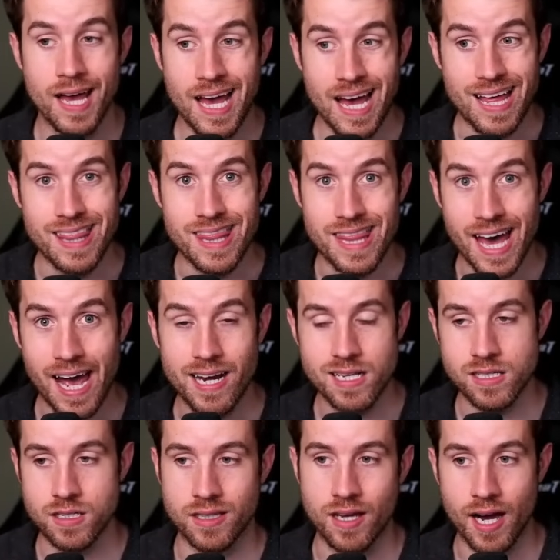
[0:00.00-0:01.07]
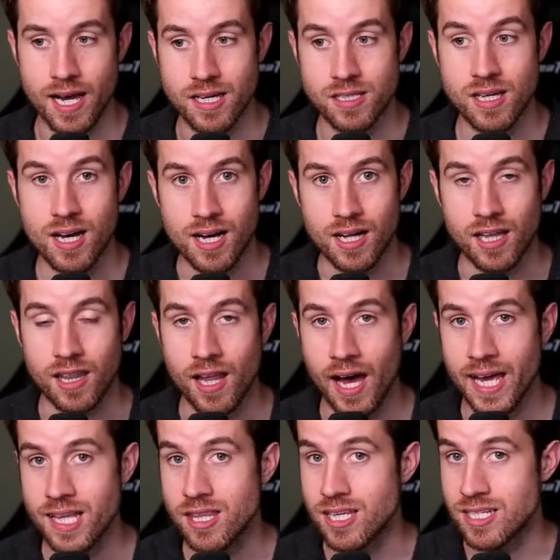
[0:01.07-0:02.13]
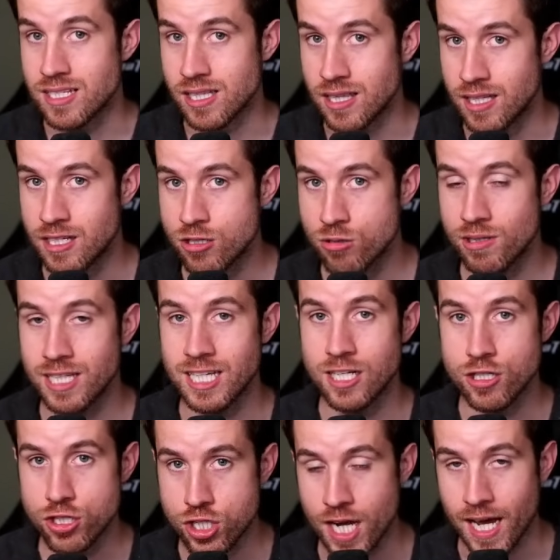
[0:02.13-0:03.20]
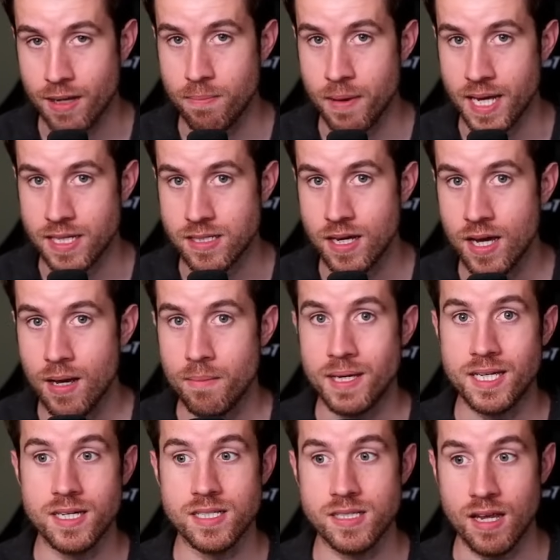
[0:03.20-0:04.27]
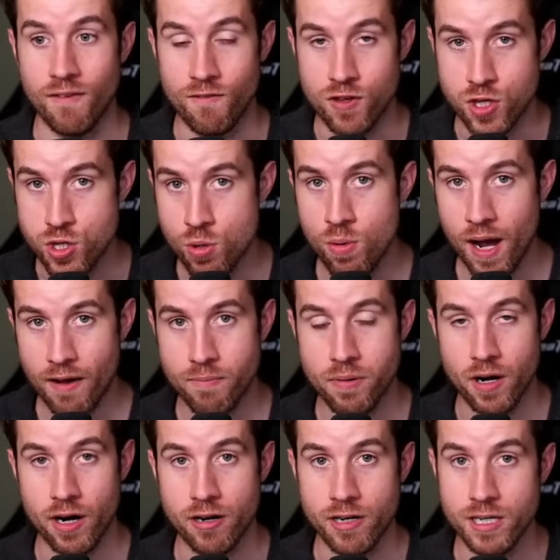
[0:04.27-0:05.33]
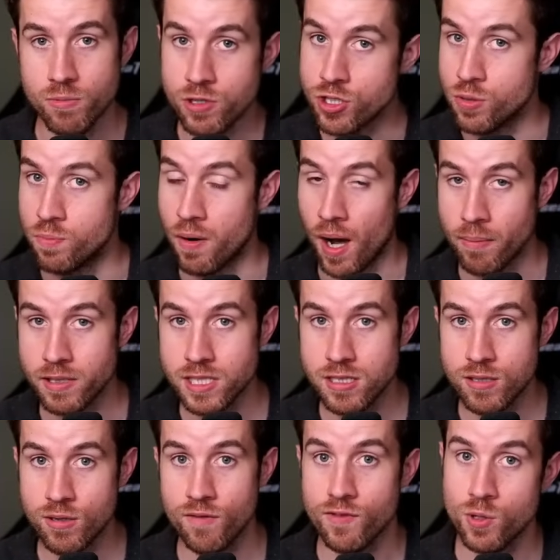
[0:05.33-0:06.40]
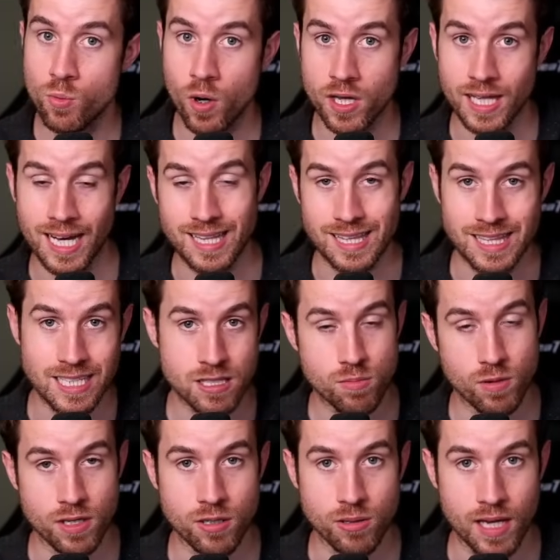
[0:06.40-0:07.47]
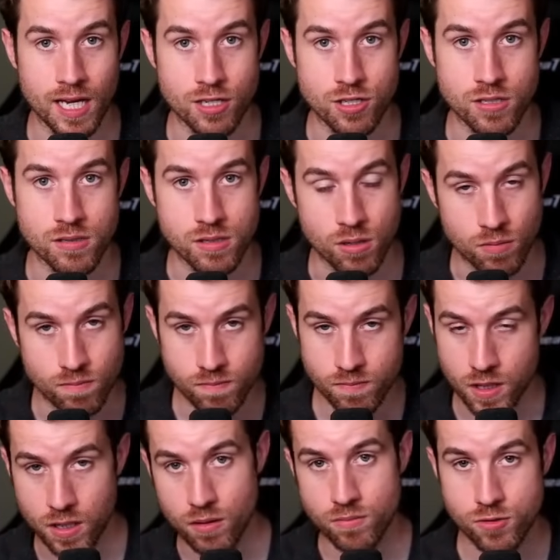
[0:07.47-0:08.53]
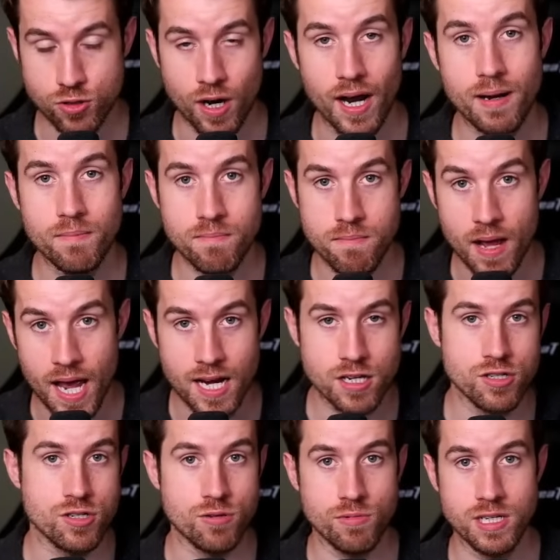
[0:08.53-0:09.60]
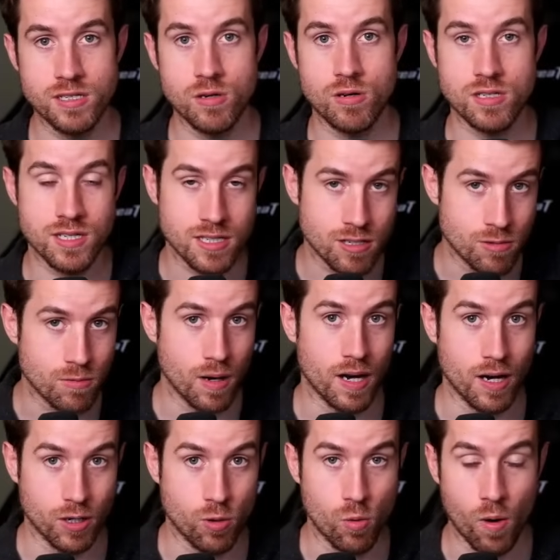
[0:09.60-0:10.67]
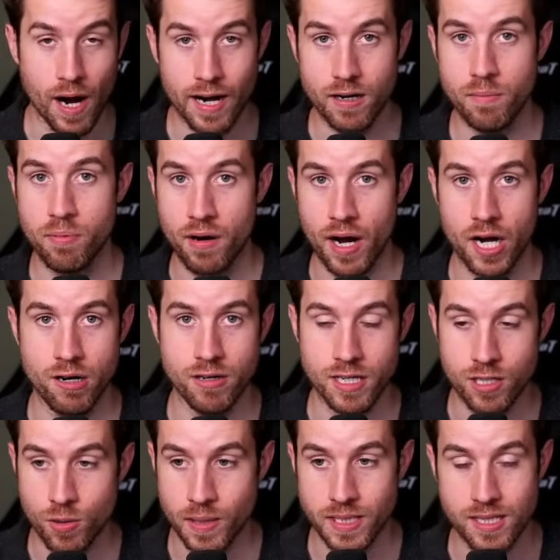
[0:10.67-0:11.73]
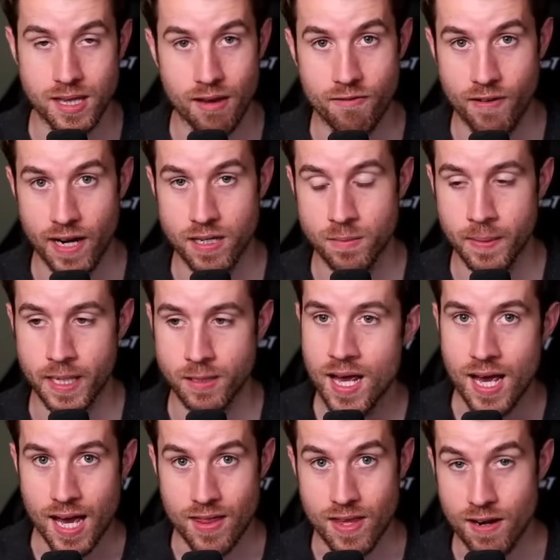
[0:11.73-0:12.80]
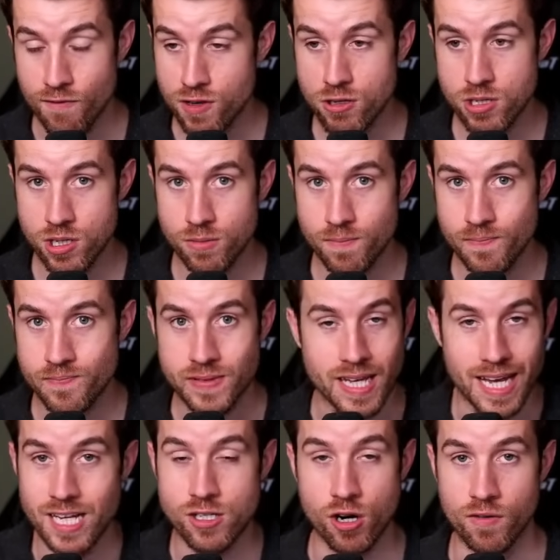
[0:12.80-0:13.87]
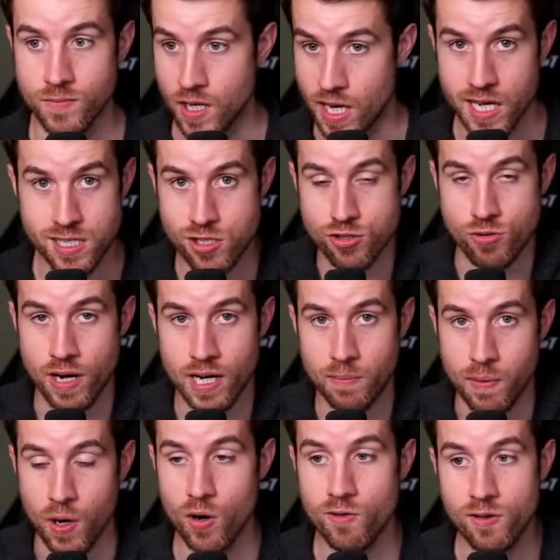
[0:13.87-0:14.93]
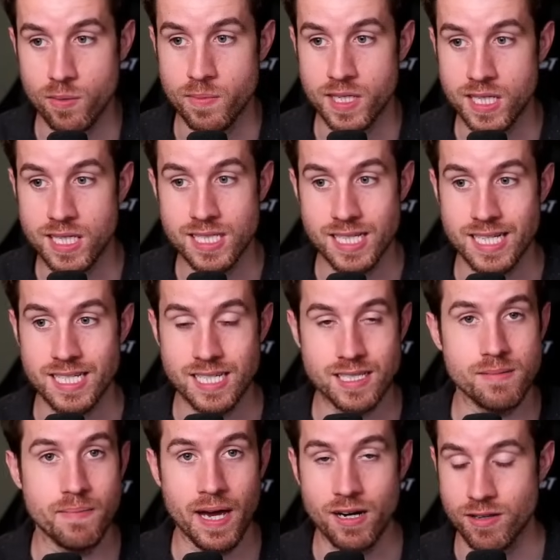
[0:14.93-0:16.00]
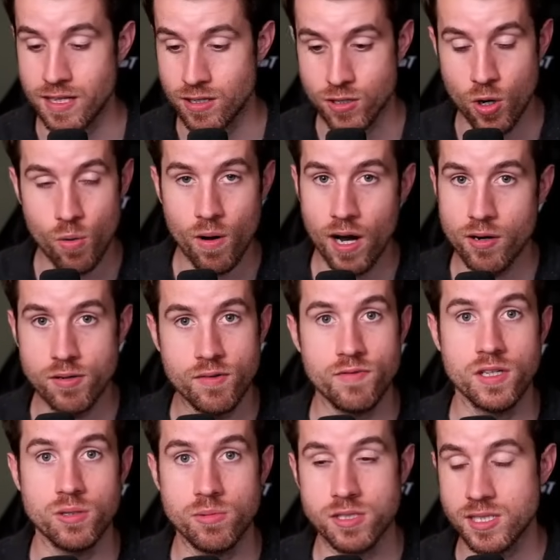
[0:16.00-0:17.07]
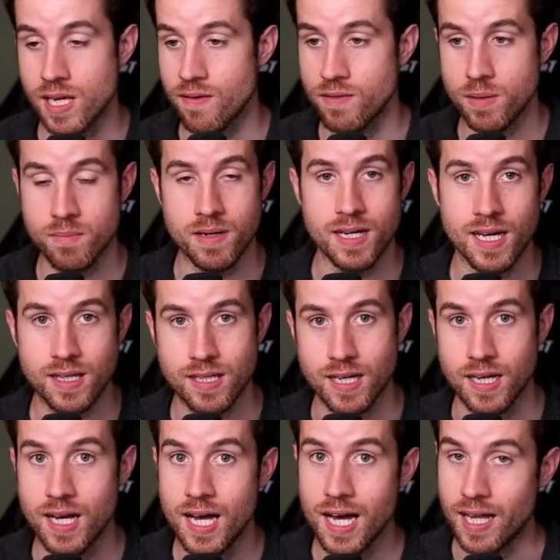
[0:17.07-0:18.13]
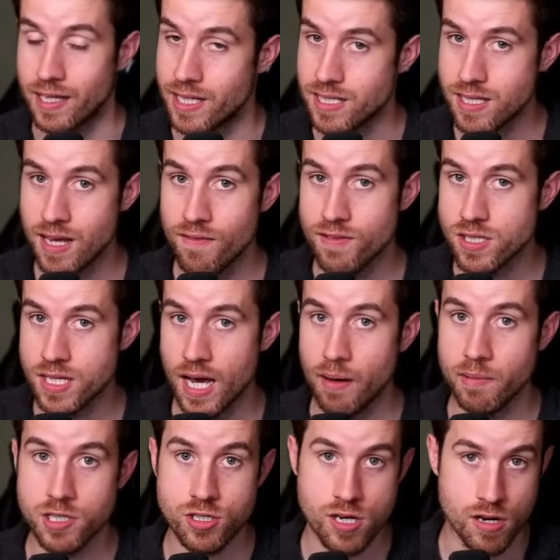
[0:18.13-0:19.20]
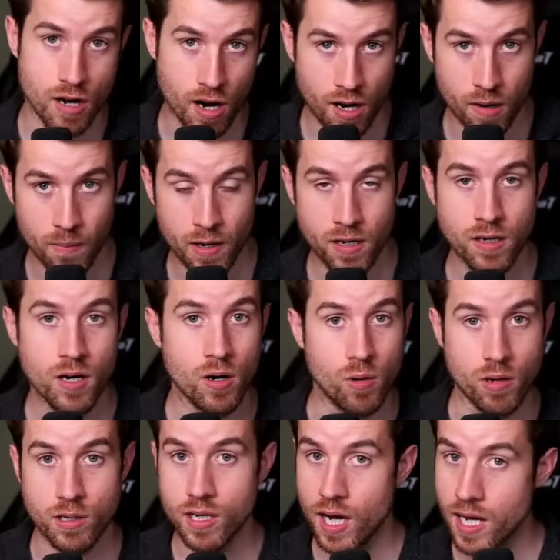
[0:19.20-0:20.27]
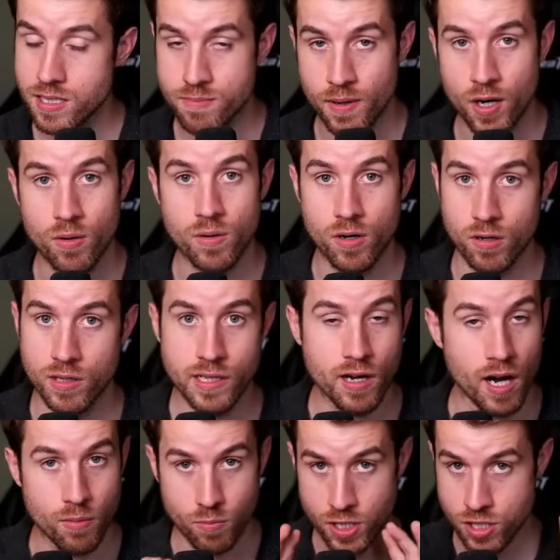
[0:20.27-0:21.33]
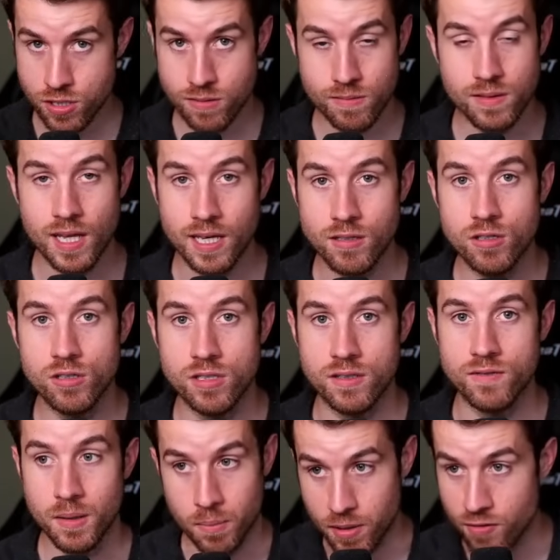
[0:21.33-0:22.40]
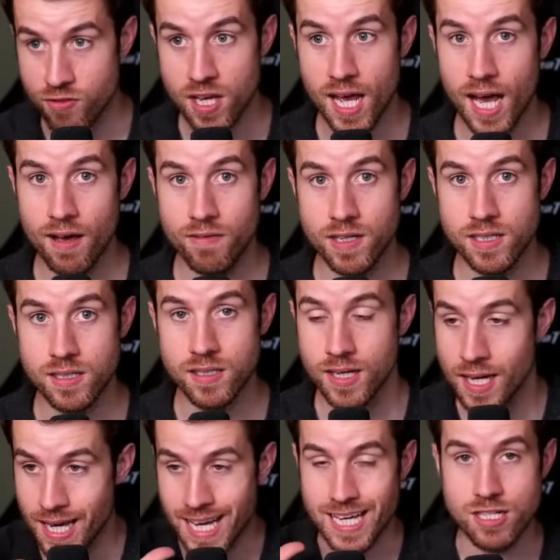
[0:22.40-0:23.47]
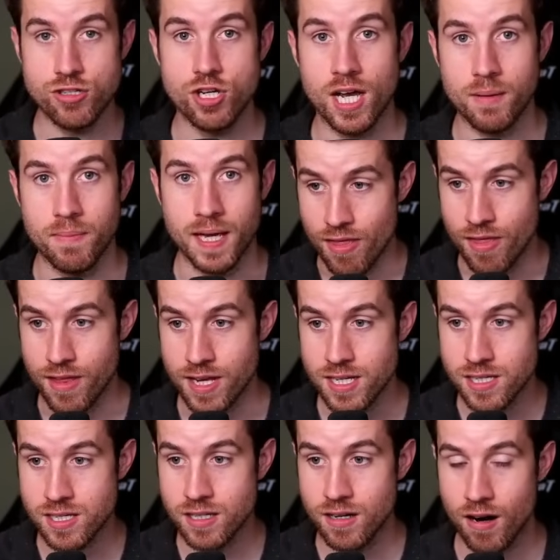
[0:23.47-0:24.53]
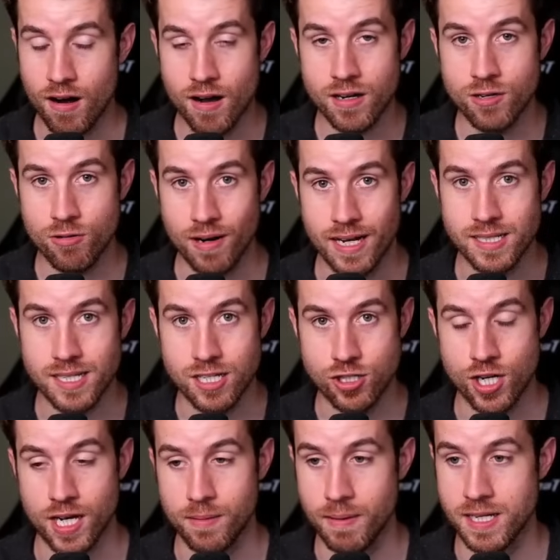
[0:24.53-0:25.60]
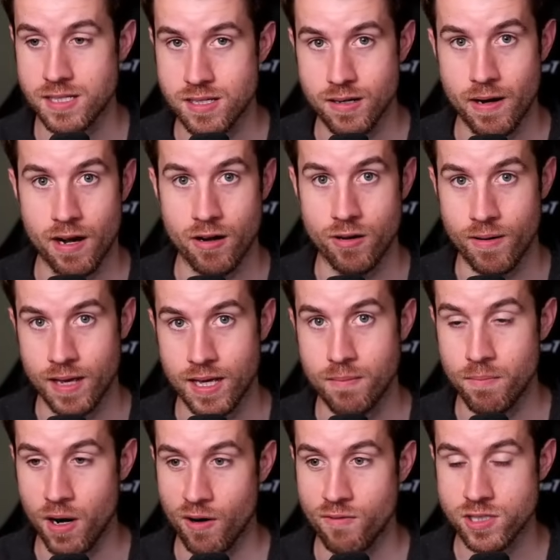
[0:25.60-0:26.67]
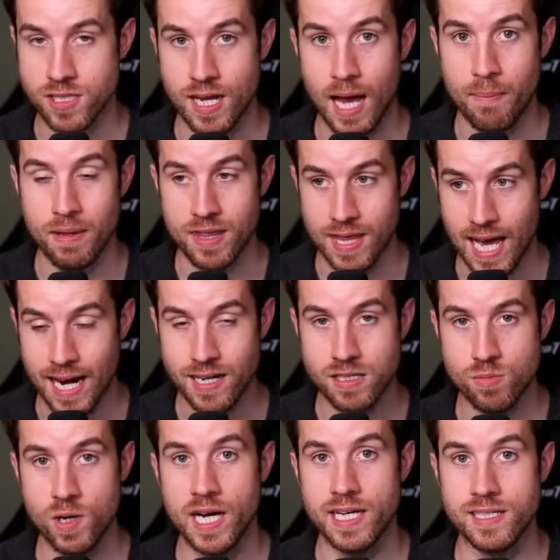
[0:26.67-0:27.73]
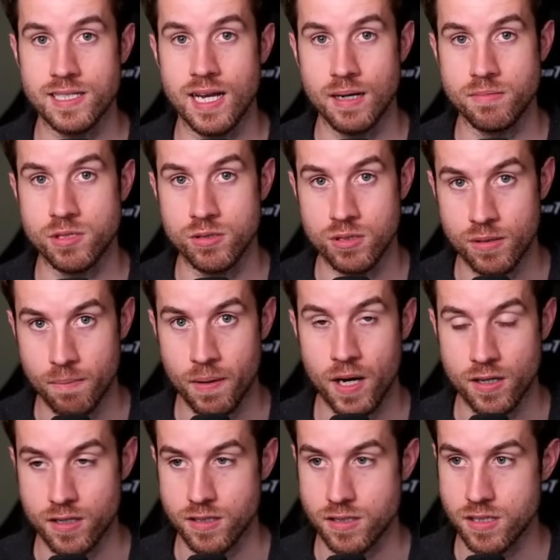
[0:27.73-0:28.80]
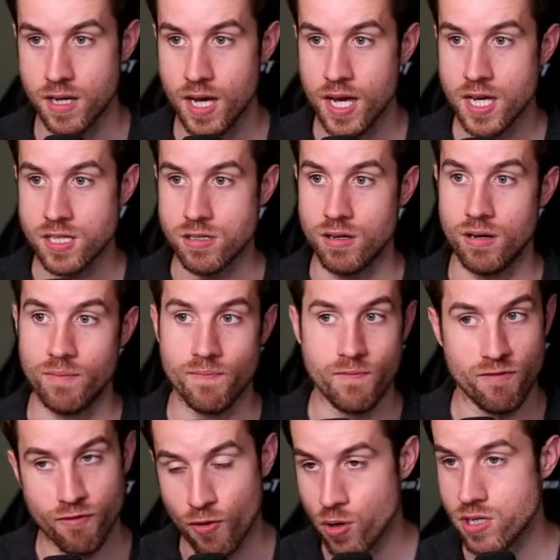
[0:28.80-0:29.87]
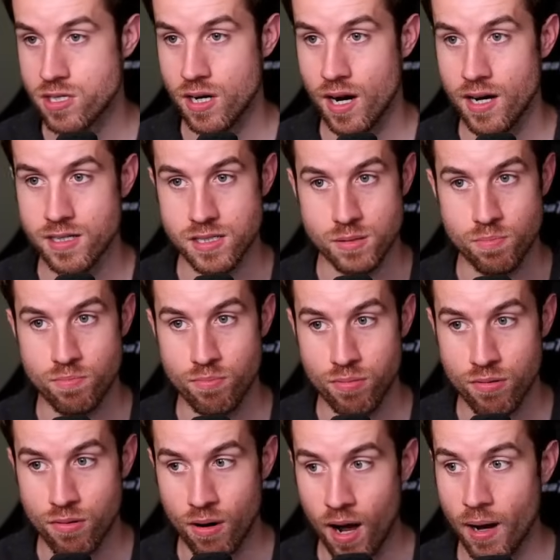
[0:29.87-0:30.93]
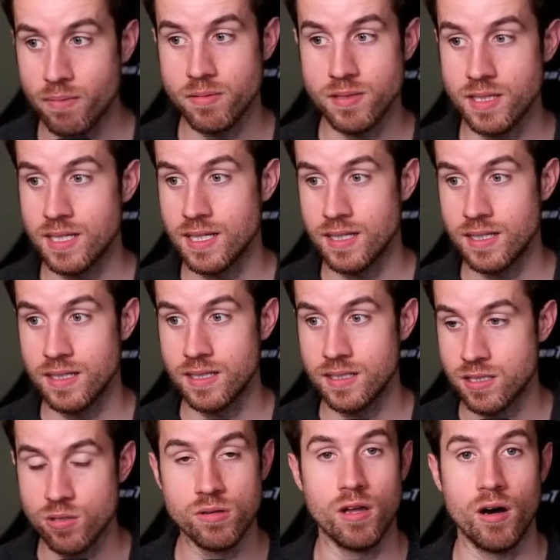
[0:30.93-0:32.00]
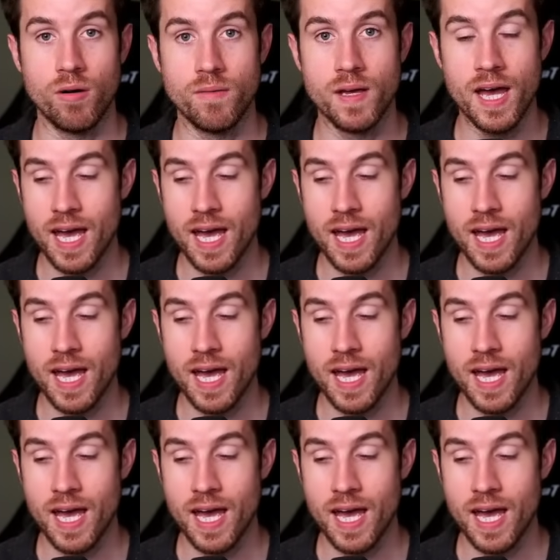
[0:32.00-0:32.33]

And that is Alioth. Alioth is literally checkmate, because if you have priority, which you probably do if you won at least one location, so try and manage your resources to acquire priority going to that final bell. And then if you do, it's over. It's straight up over, because it doesn't matter. Then no on reveal will save them, nothing. Unless they have established an armor or a Cosmo early on, which they could have, but if they haven't, it's checkmate. This card creates a checkmate scenario in Marvel Snap, and that is why it is absolutely bonkers. So 4 stars is probably too low.